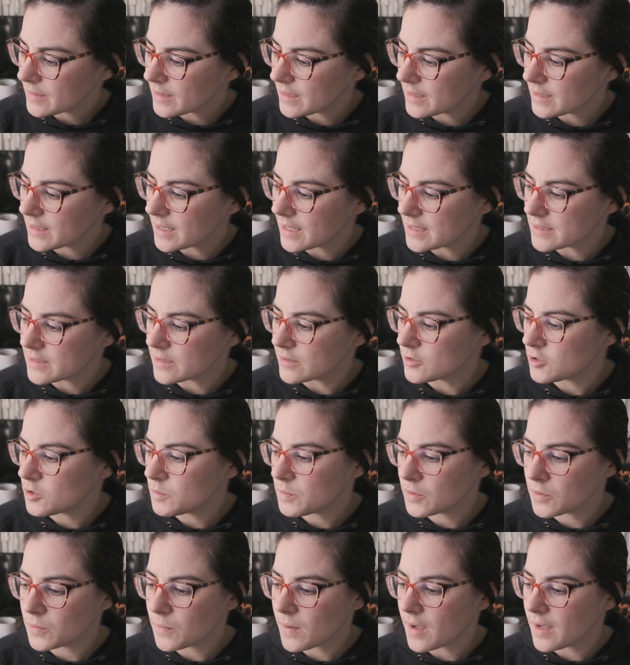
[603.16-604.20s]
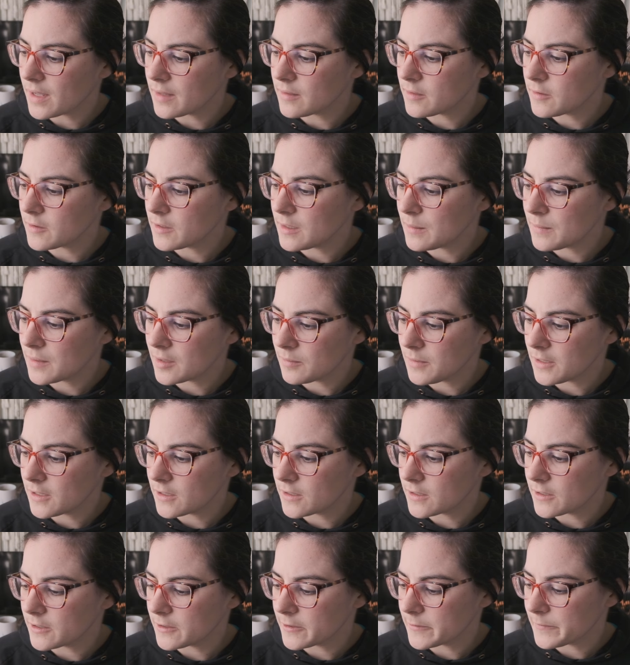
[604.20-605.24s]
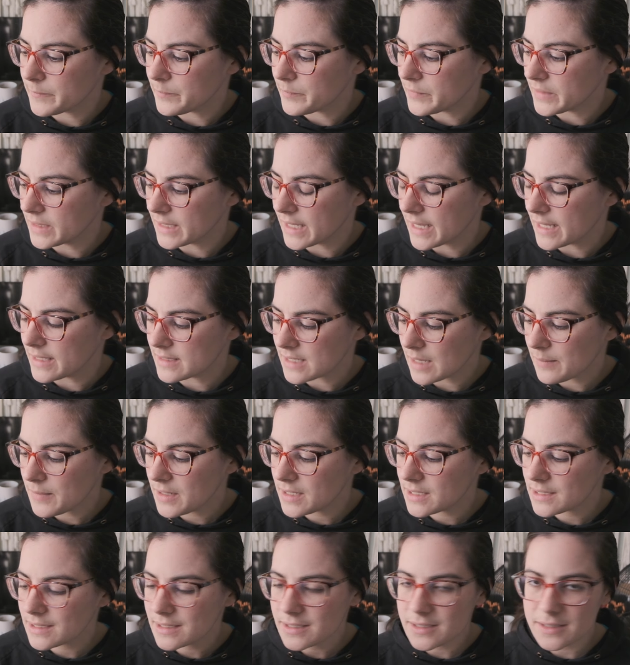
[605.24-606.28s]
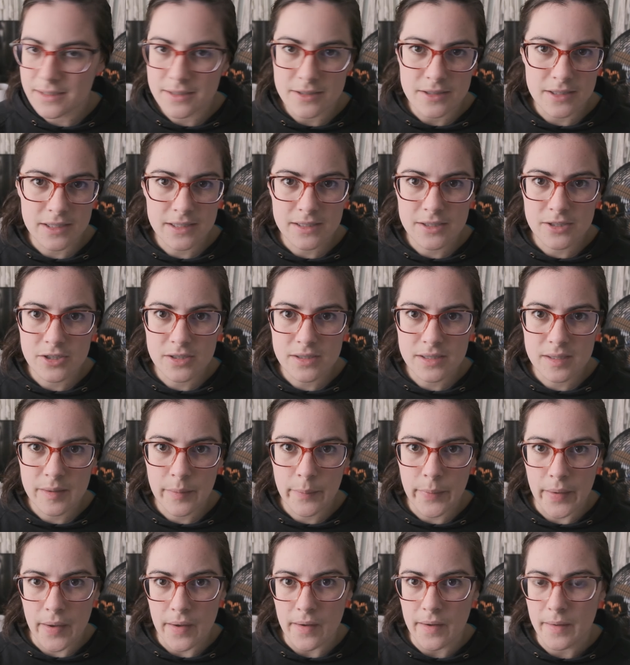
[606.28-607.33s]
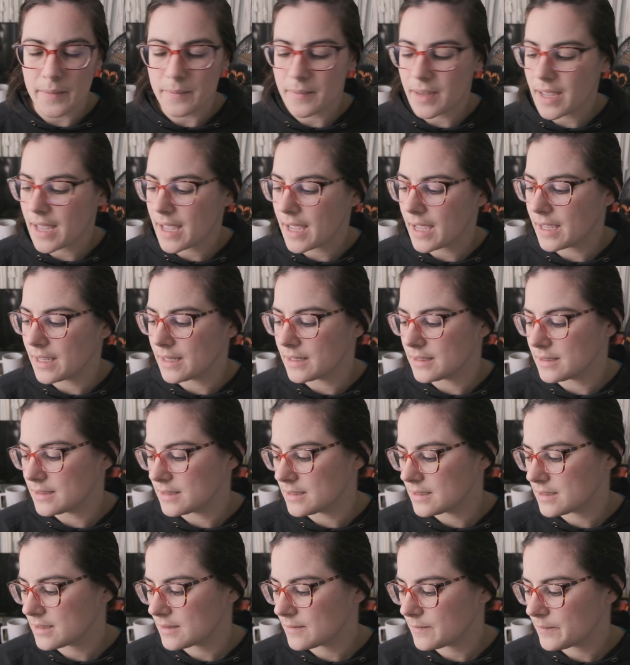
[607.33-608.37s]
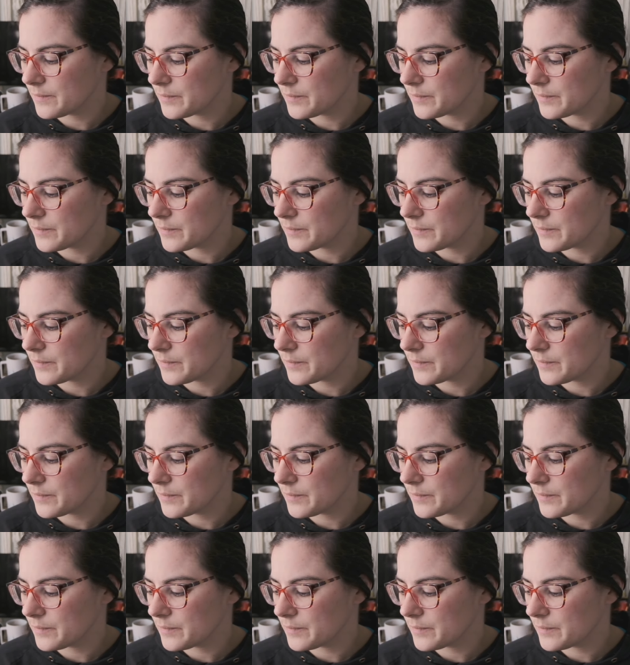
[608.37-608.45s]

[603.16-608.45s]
it has a super wide 30 millimeter lens i mean it's it's just the bomb and